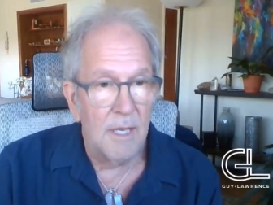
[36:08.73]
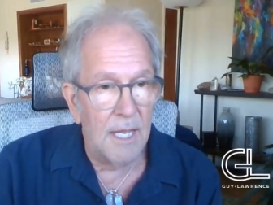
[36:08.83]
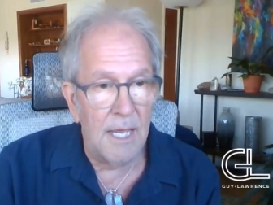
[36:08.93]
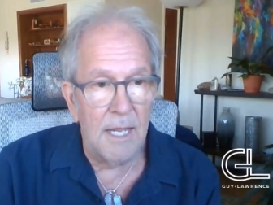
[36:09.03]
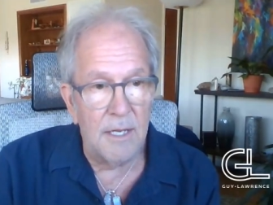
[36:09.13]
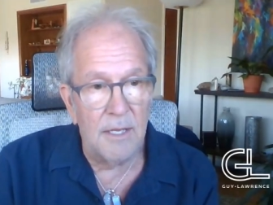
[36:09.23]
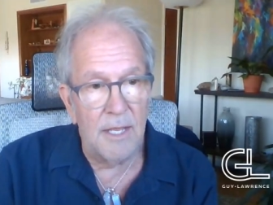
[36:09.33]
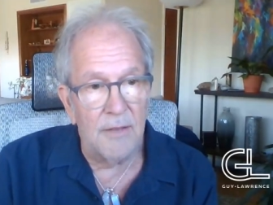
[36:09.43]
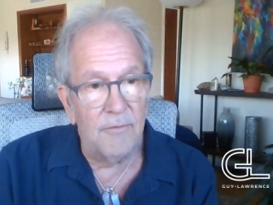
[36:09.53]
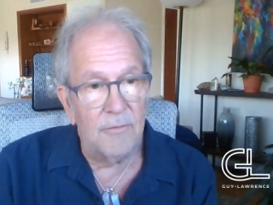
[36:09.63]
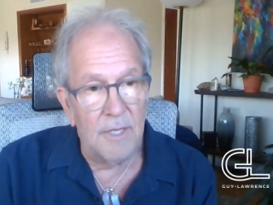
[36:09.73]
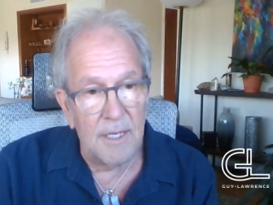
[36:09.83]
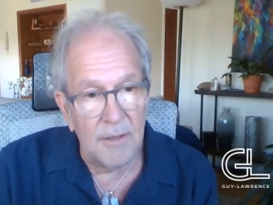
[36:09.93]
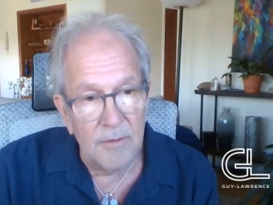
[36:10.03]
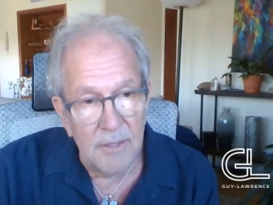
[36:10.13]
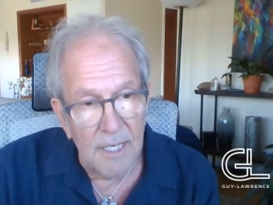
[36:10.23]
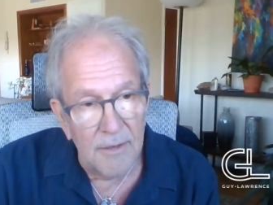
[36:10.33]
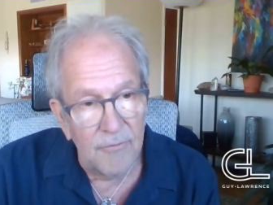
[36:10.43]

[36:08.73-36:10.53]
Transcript: And they